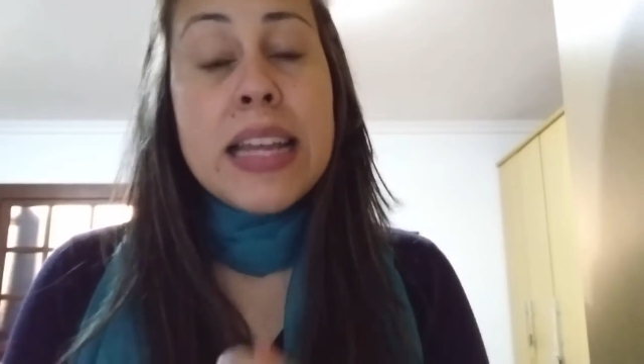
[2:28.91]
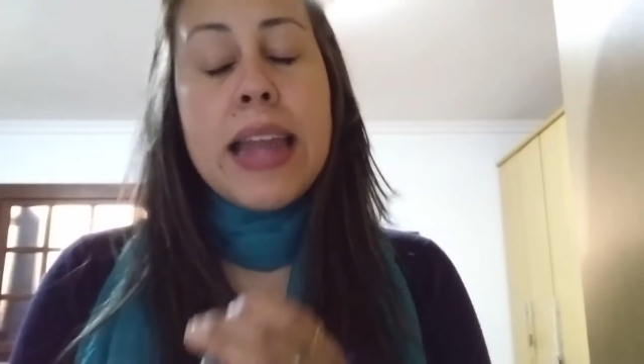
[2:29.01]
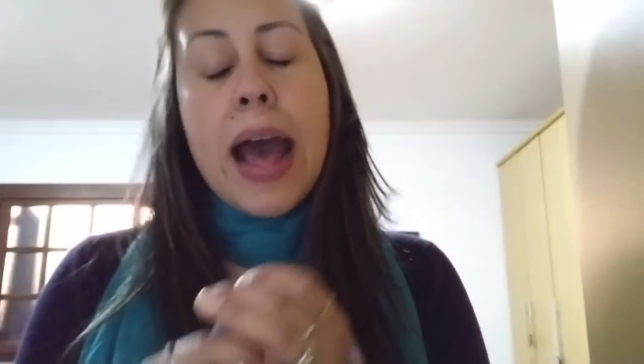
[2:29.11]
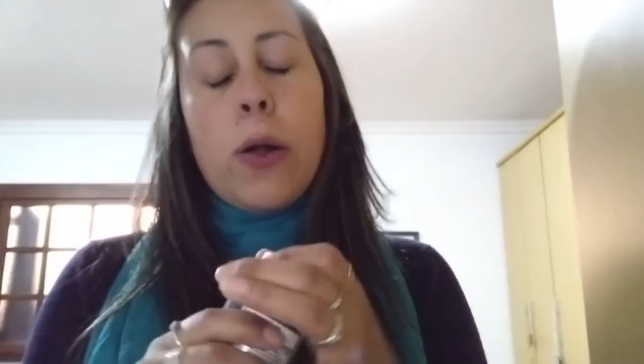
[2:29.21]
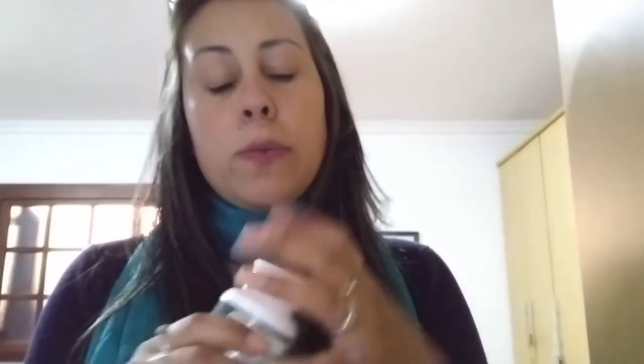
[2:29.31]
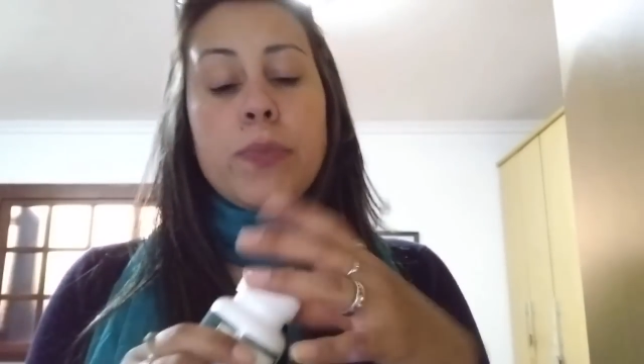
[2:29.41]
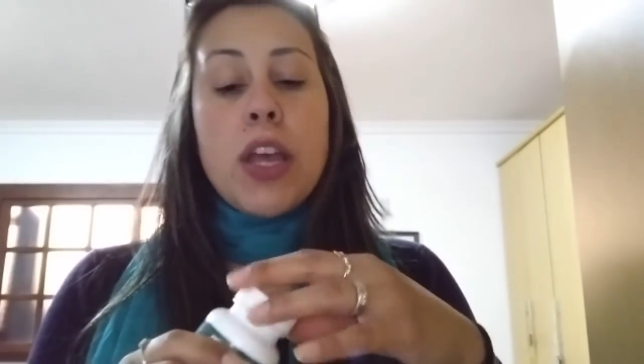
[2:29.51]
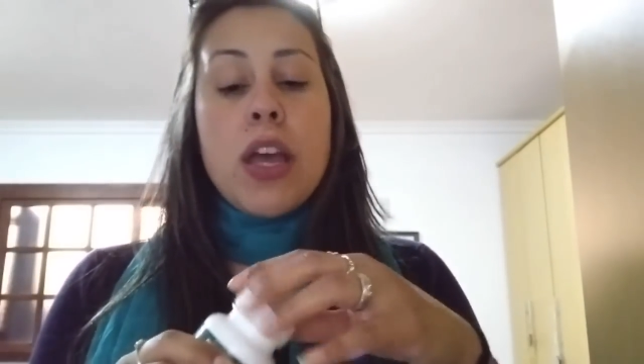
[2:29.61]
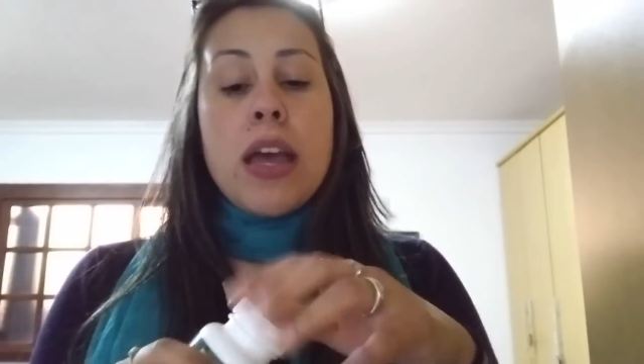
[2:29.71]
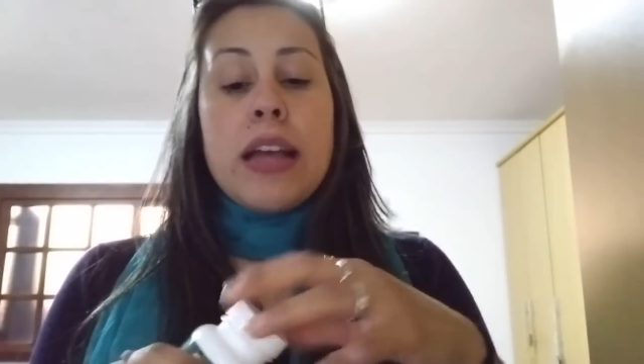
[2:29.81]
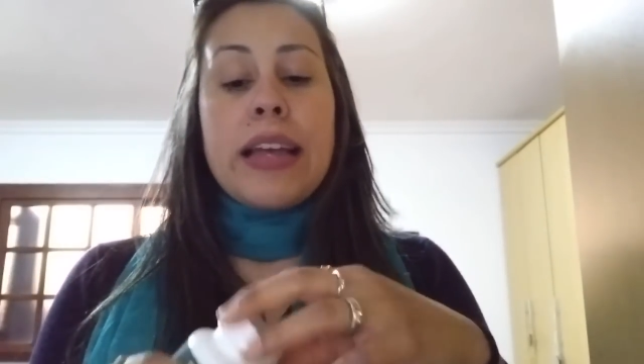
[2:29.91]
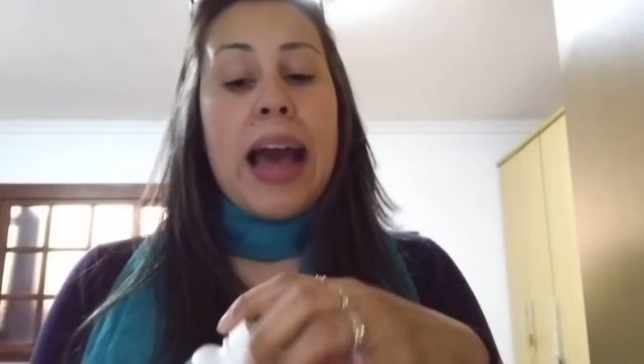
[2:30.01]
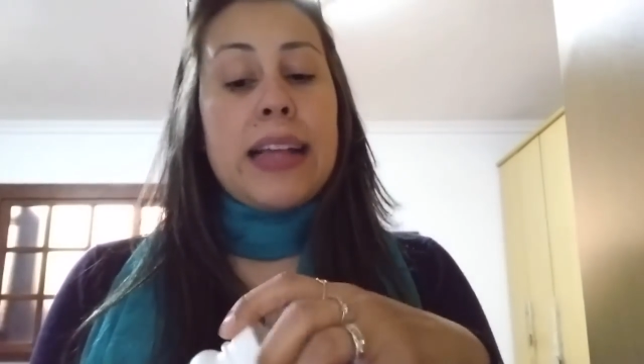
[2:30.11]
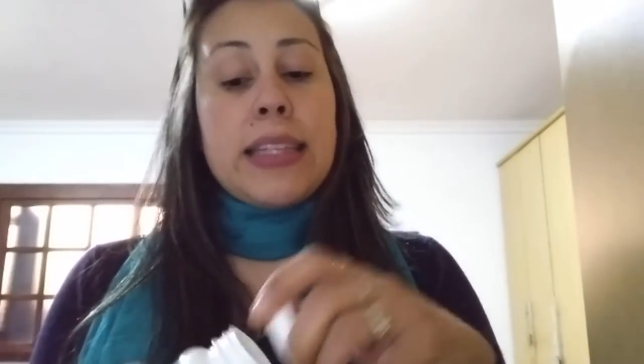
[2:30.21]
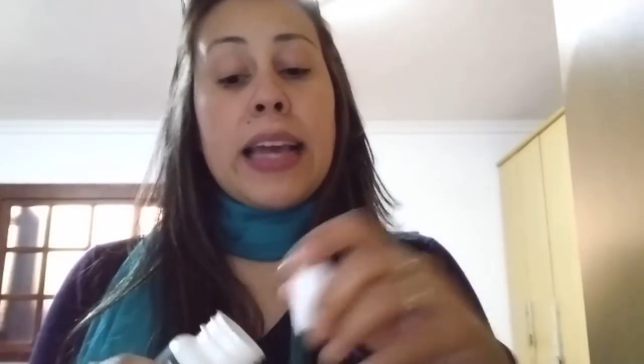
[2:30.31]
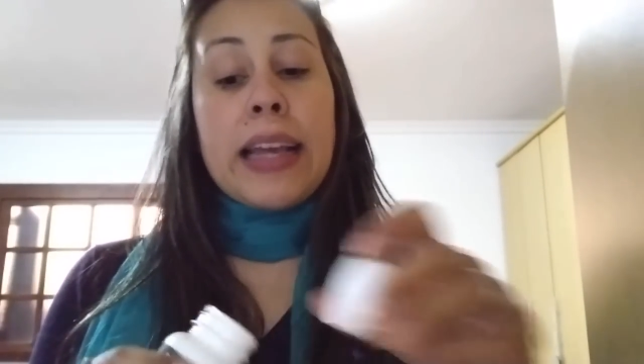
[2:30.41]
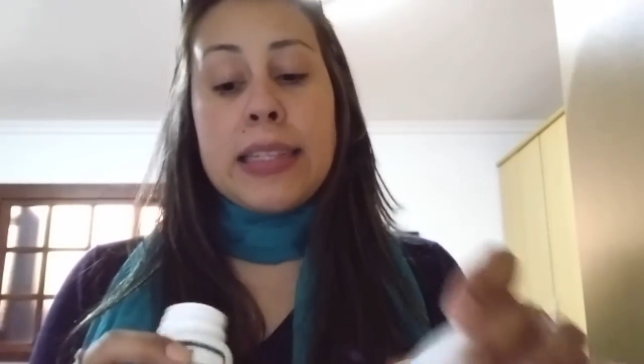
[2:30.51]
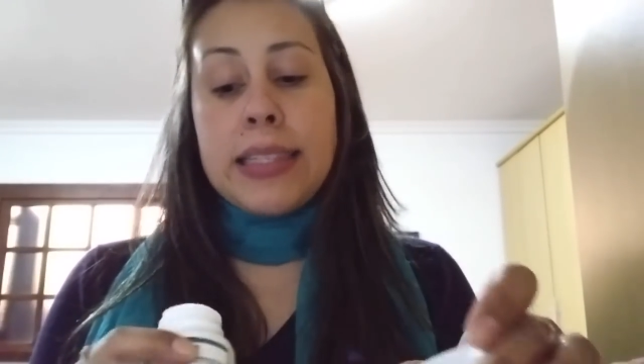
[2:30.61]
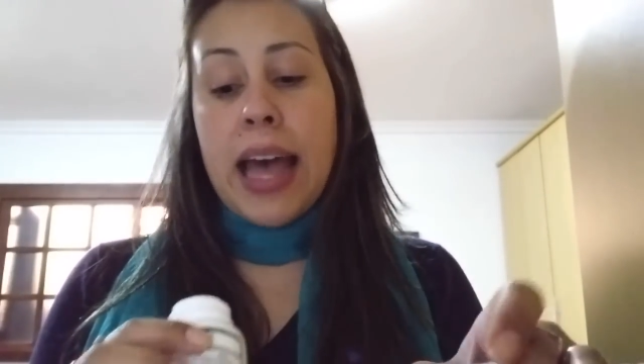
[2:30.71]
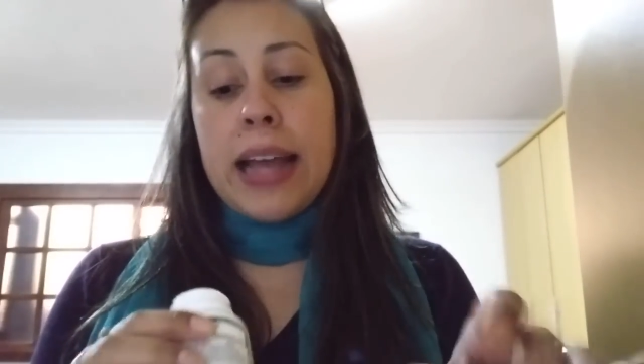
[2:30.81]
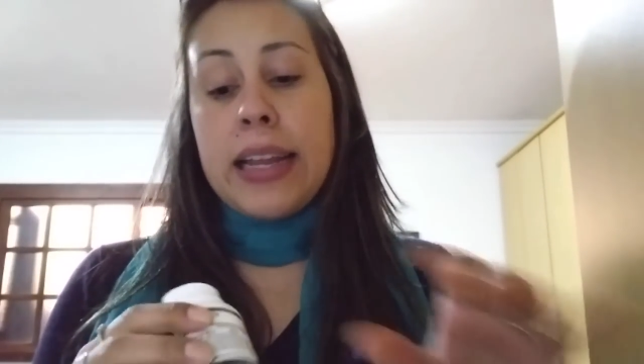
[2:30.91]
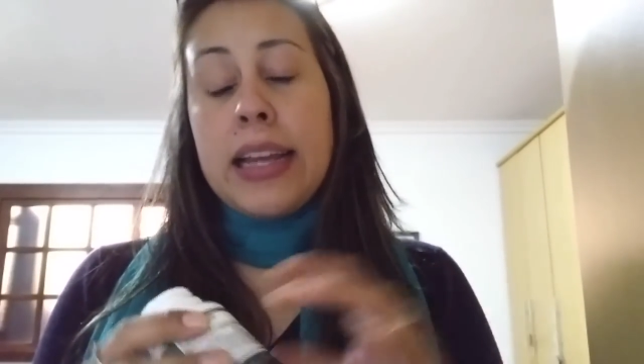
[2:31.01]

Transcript: Now, Guys, like I said,